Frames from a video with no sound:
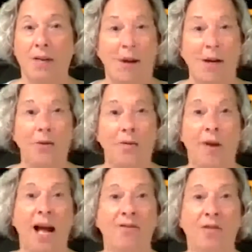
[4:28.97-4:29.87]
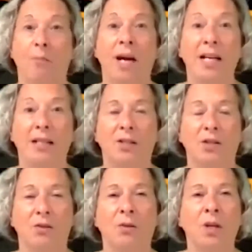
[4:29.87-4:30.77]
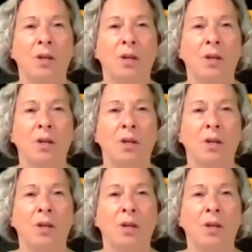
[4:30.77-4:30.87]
I don't even have the money to